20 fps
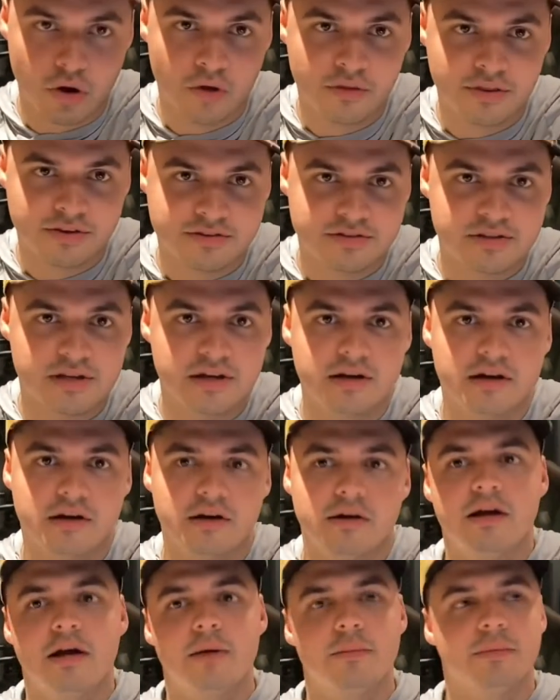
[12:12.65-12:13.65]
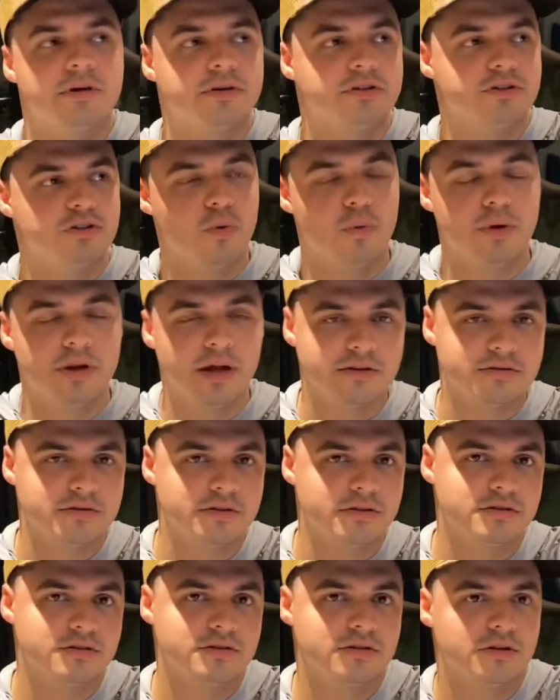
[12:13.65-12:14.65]
that's there, because someone else
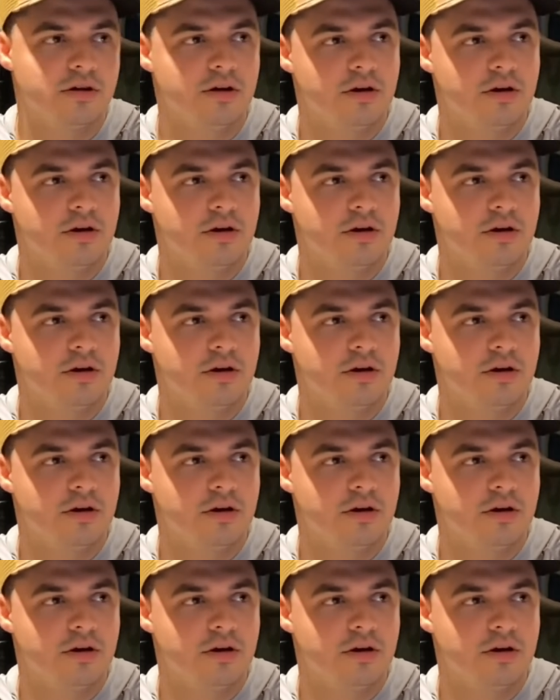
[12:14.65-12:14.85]
is